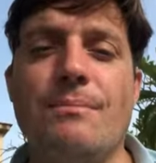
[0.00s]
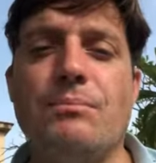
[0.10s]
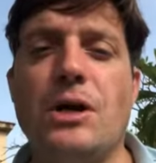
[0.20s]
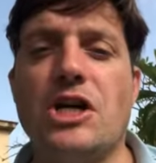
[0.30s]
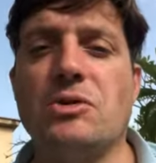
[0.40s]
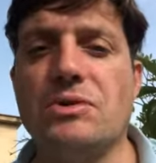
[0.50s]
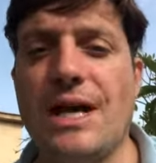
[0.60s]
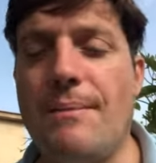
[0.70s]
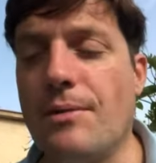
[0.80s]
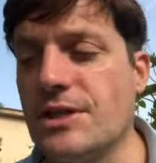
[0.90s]
Prussia was
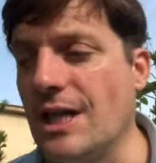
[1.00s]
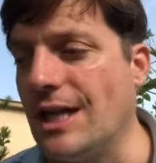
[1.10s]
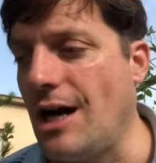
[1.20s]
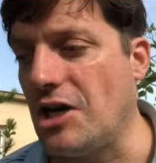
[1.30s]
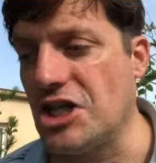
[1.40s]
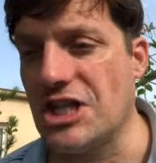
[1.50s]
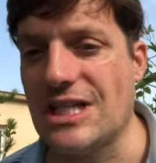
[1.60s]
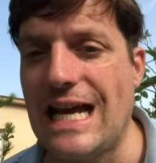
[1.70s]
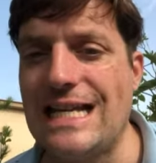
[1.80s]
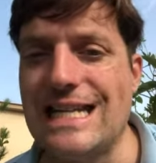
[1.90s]
the largest
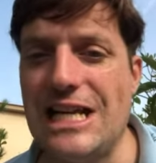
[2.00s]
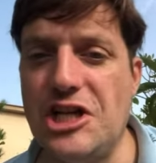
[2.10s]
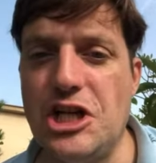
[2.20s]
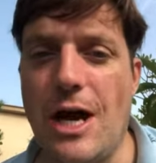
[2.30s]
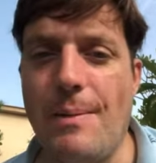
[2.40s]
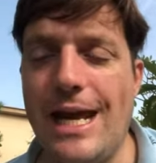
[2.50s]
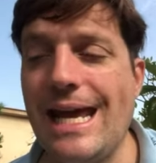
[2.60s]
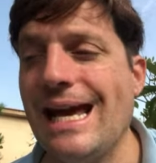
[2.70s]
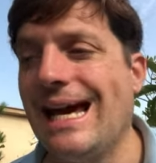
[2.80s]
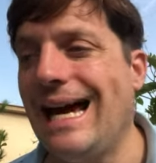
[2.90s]
state in Germany.
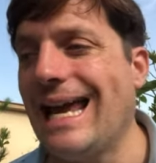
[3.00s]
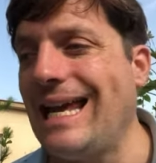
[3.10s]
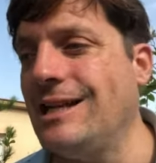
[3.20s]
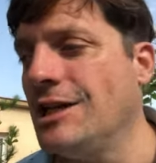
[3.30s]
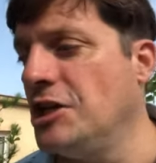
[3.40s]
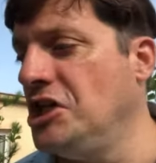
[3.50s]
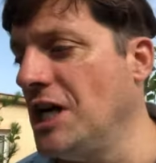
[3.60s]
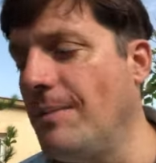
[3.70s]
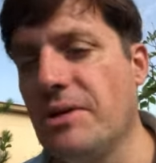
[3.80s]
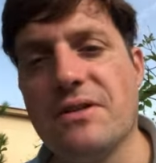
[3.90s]
Again,
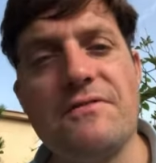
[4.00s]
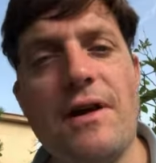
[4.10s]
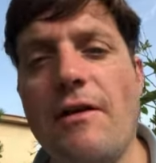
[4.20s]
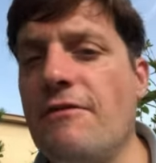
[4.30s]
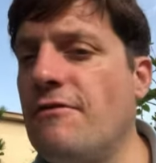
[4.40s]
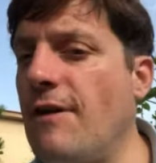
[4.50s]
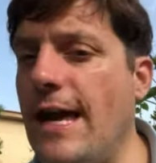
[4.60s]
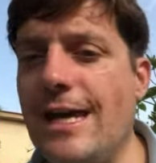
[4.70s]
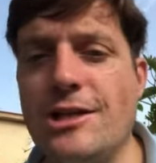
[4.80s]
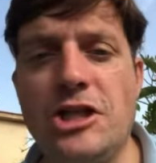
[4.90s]
Germany was a very
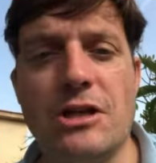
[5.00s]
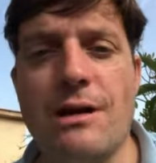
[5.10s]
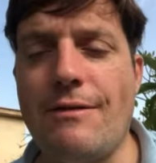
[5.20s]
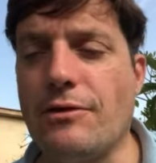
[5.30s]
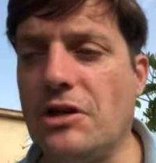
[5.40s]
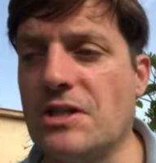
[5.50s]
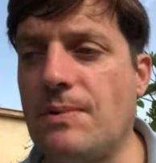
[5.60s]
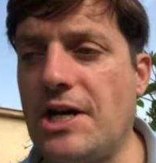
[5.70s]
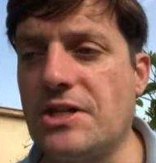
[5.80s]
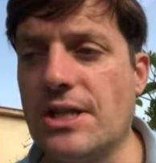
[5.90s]
vague geographical
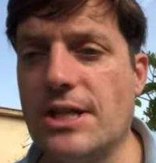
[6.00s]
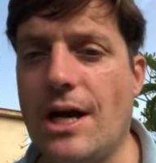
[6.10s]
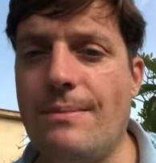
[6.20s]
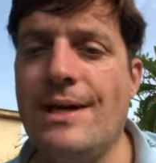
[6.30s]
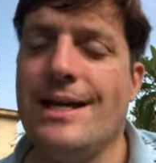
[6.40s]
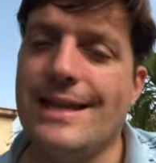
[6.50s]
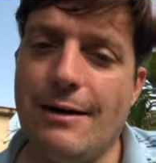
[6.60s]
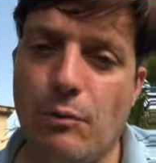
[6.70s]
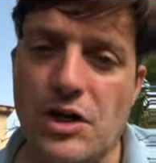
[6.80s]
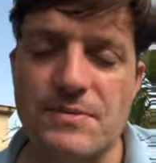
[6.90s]
expression at the time. There
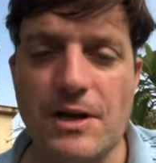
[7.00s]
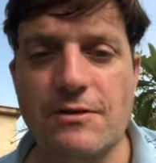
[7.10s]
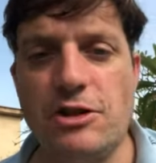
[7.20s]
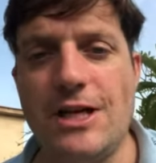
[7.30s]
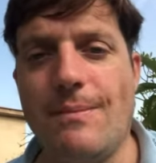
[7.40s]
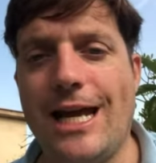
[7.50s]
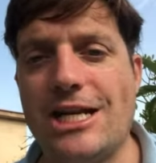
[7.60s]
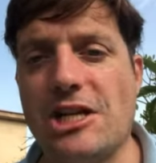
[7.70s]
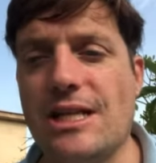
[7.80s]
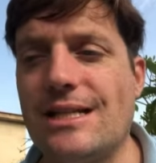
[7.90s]
wasn't much of a German
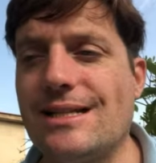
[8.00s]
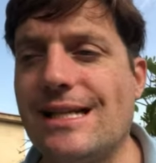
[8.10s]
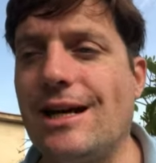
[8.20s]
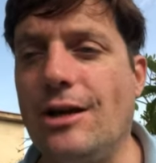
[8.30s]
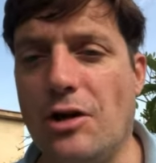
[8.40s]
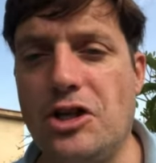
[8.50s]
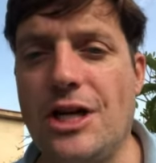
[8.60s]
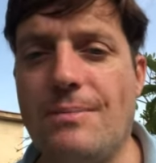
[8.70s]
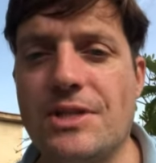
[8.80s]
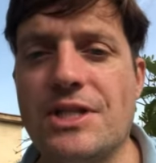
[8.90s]
national identity. A lot of
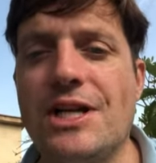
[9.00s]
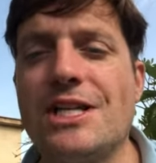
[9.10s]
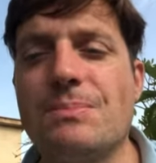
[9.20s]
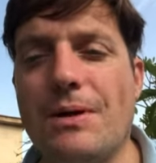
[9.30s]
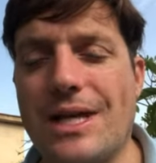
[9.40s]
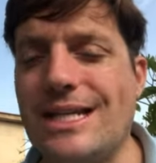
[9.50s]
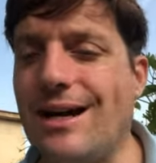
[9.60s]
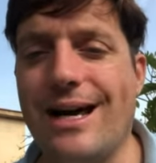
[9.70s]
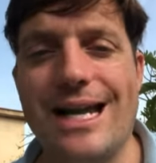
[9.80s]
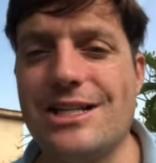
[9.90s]
Germans spoke their
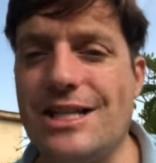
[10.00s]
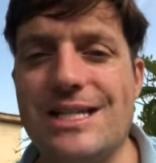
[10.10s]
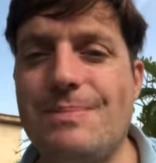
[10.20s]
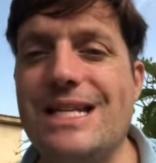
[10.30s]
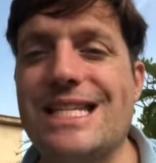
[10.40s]
dialect, didn't speak